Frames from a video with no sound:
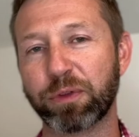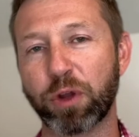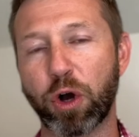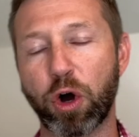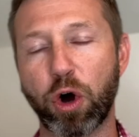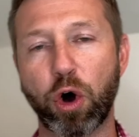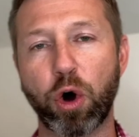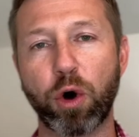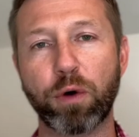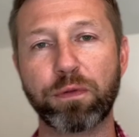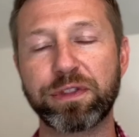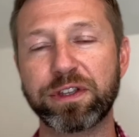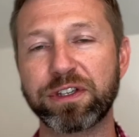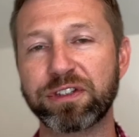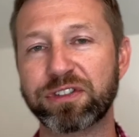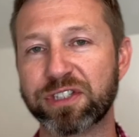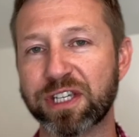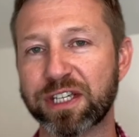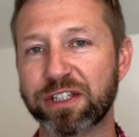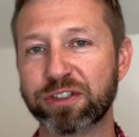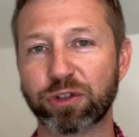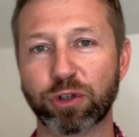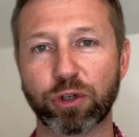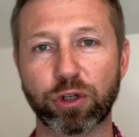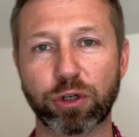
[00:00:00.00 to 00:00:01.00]
All these
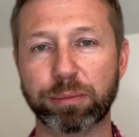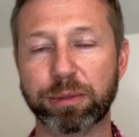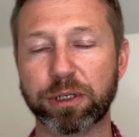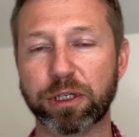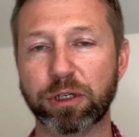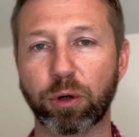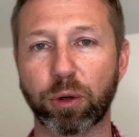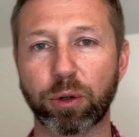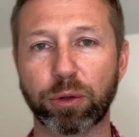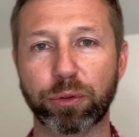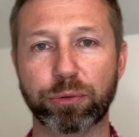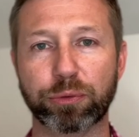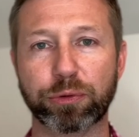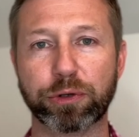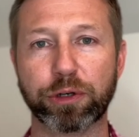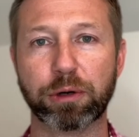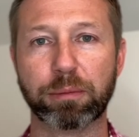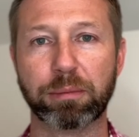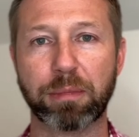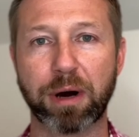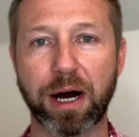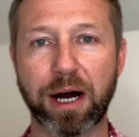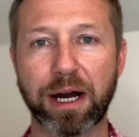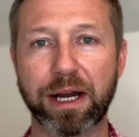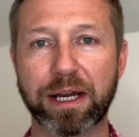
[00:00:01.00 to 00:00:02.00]
things are going to be going through your
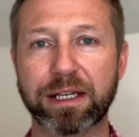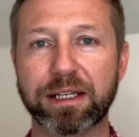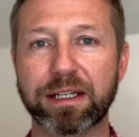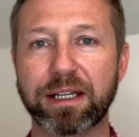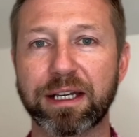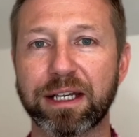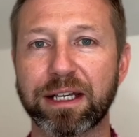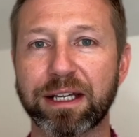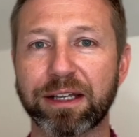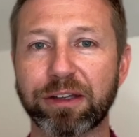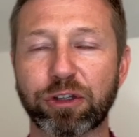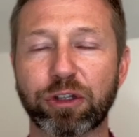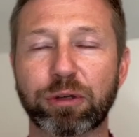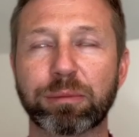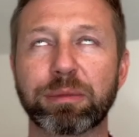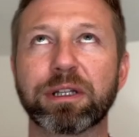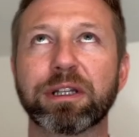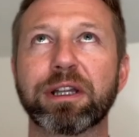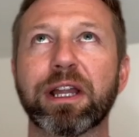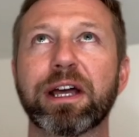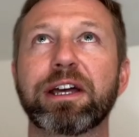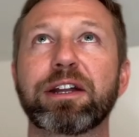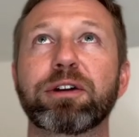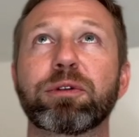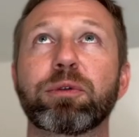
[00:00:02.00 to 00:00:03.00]
mind. You're going to be
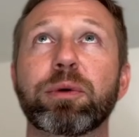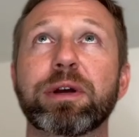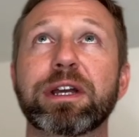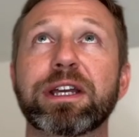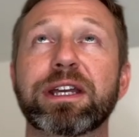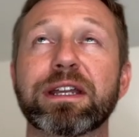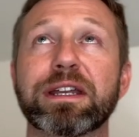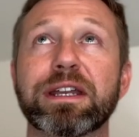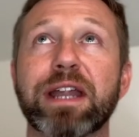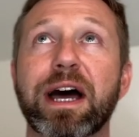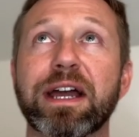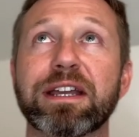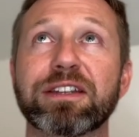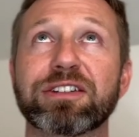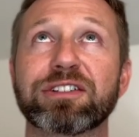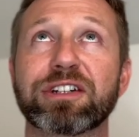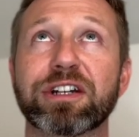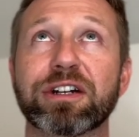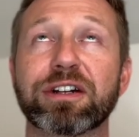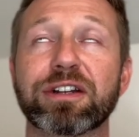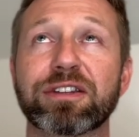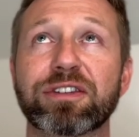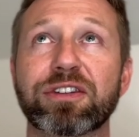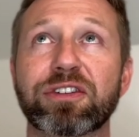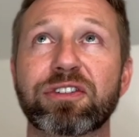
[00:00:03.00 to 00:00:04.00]
laying awake at night,
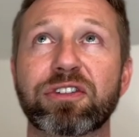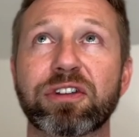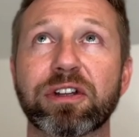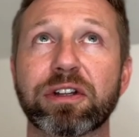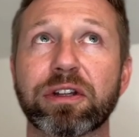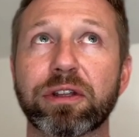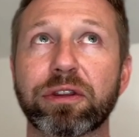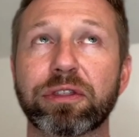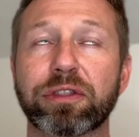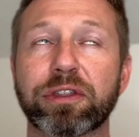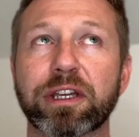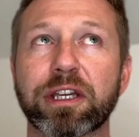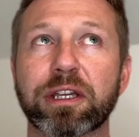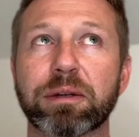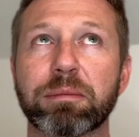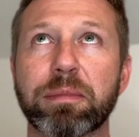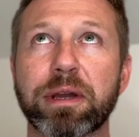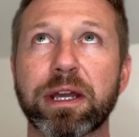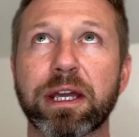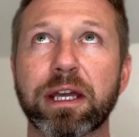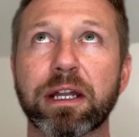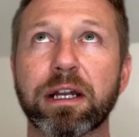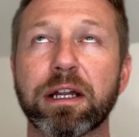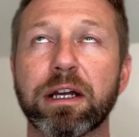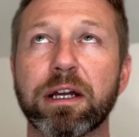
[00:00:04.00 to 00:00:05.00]
staring at the ceiling, thinking,
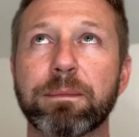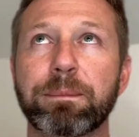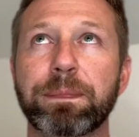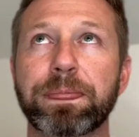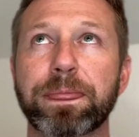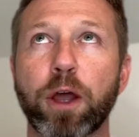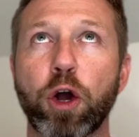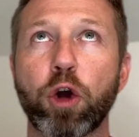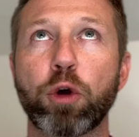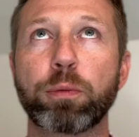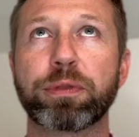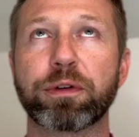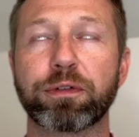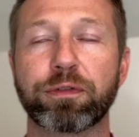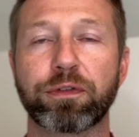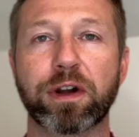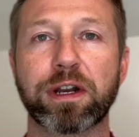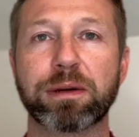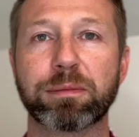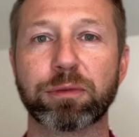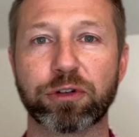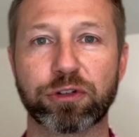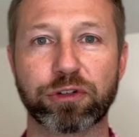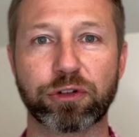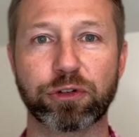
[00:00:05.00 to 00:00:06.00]
man, I hope the
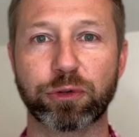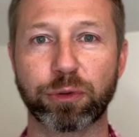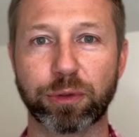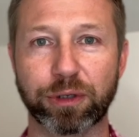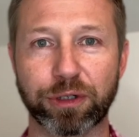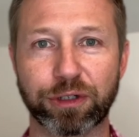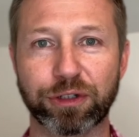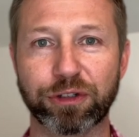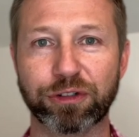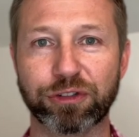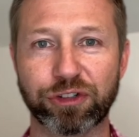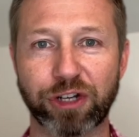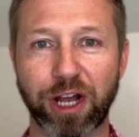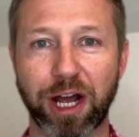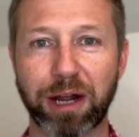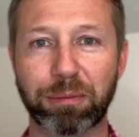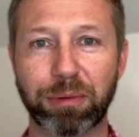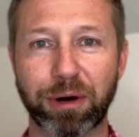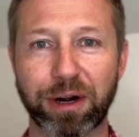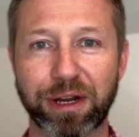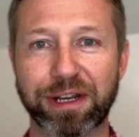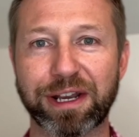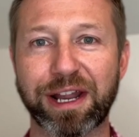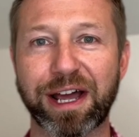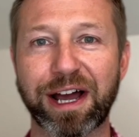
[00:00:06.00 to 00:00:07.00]
framers are doing a good job
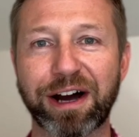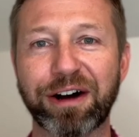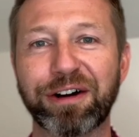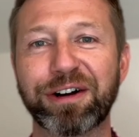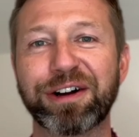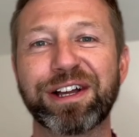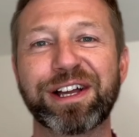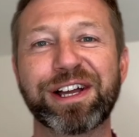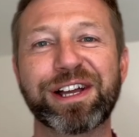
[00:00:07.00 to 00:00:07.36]
right now.